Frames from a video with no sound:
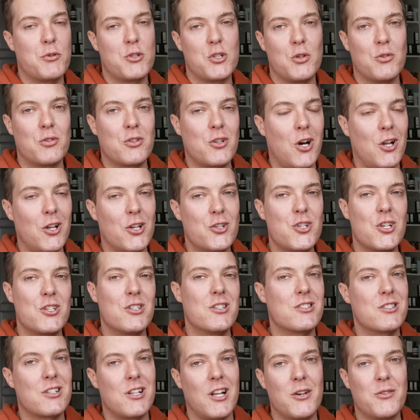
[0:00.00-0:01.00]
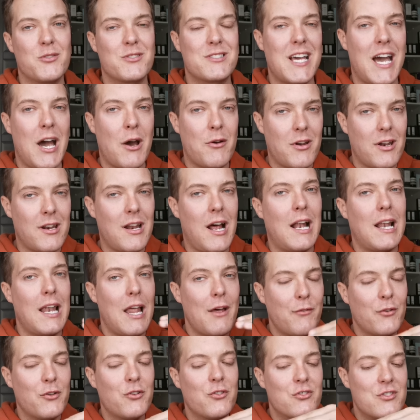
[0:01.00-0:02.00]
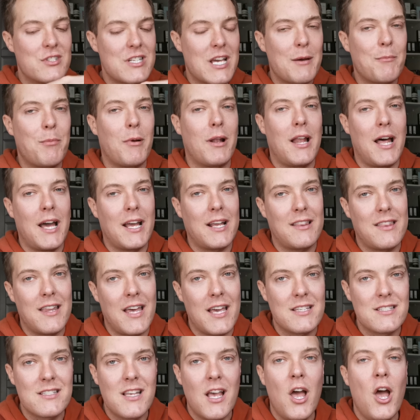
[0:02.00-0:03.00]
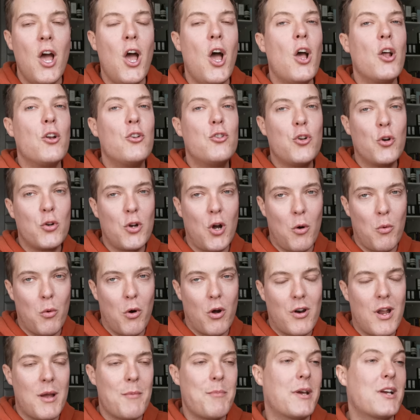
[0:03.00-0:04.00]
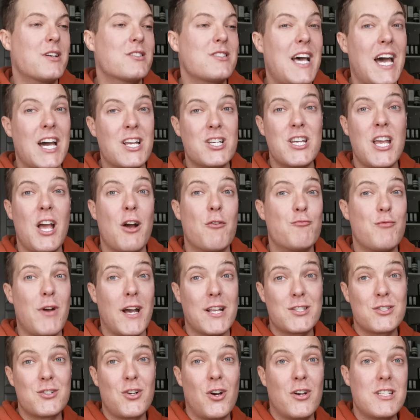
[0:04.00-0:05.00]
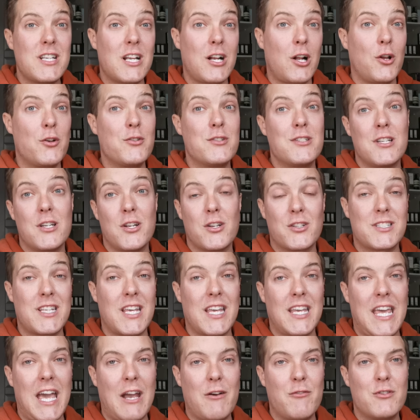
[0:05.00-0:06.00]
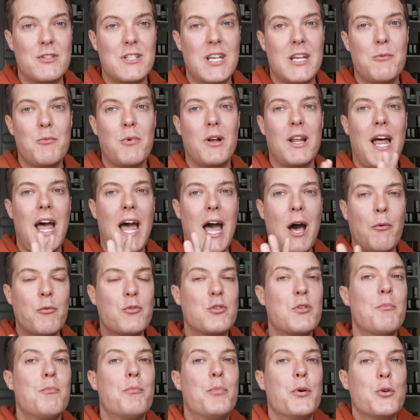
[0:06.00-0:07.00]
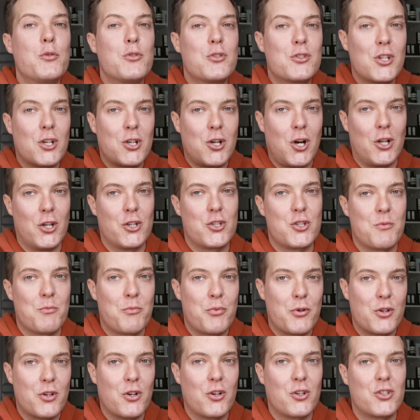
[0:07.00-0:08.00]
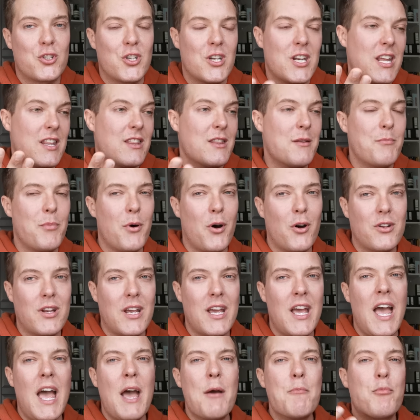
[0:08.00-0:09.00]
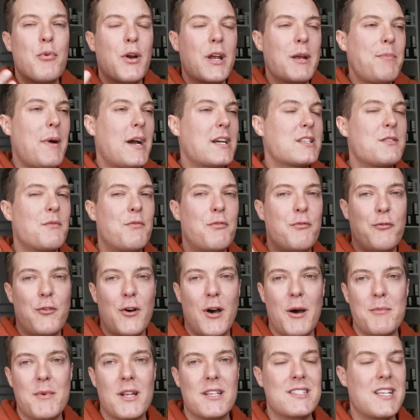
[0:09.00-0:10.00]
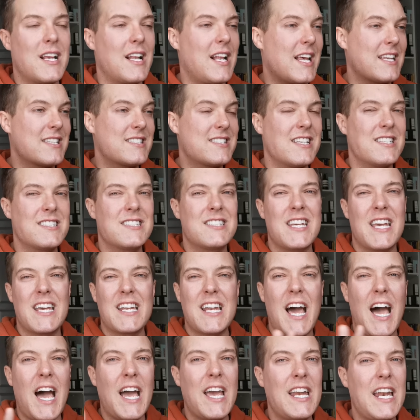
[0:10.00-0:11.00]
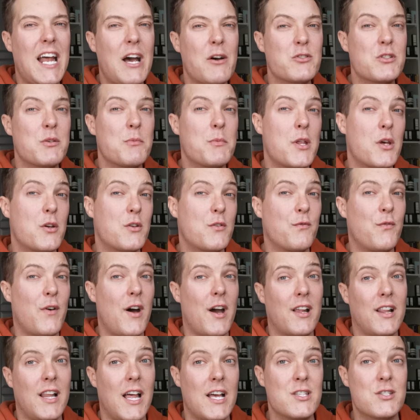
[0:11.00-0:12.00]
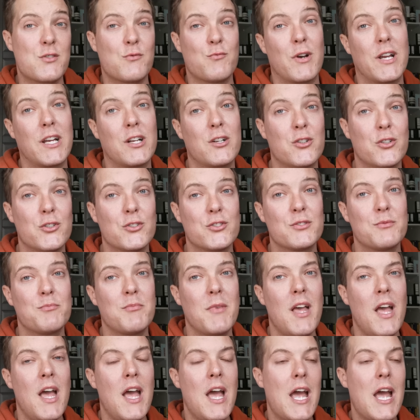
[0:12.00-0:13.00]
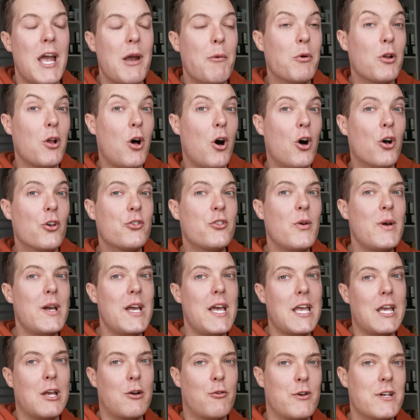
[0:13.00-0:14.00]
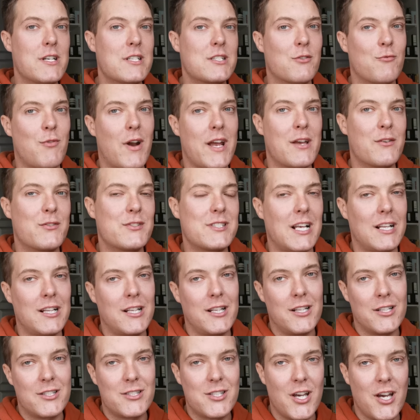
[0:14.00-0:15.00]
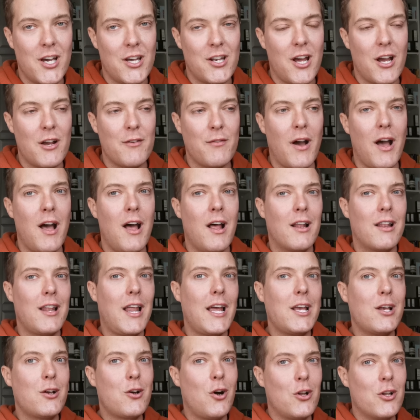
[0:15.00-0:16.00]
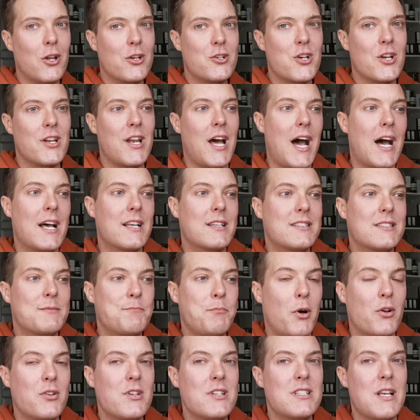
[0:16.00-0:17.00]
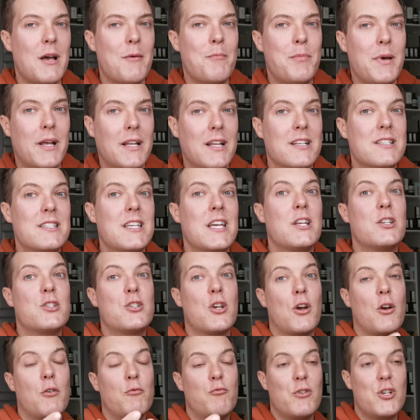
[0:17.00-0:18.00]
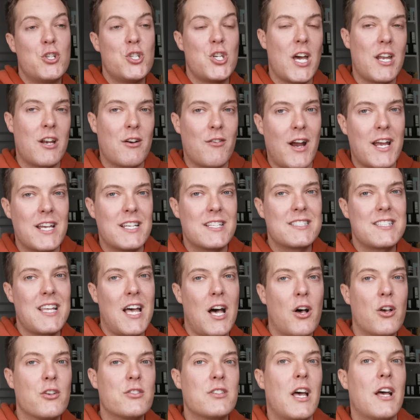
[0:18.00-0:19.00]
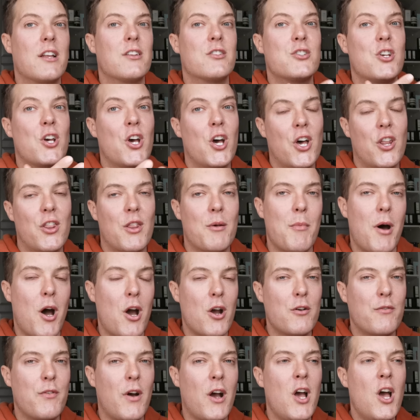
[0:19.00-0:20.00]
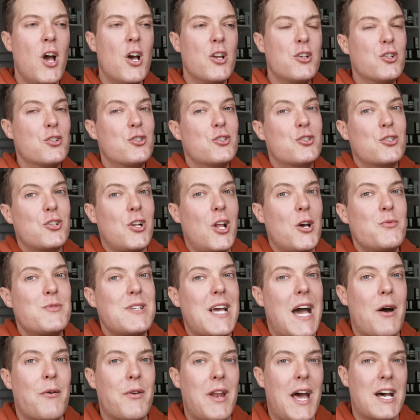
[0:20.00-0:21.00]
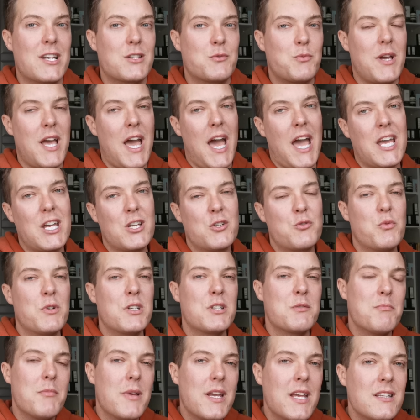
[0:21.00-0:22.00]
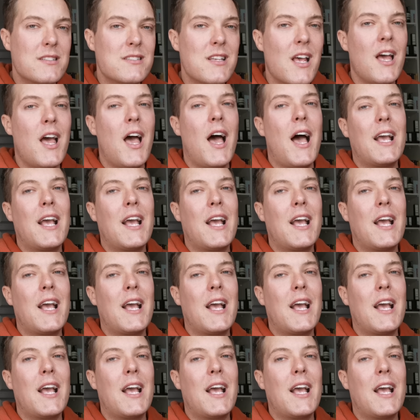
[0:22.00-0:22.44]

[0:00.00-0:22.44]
to produce collagen slows down and our levels dip like this. Do not worry because actually a retinoid included in your skincare routine will help to boost the collagen production in the body, bring back some firmness, elasticity and iron out some of those fine lines and wrinkles. It will also increase the rate of cellular turnover. Like collagen, our body's ability to regenerate cells and turn them over does slow down as we age, which means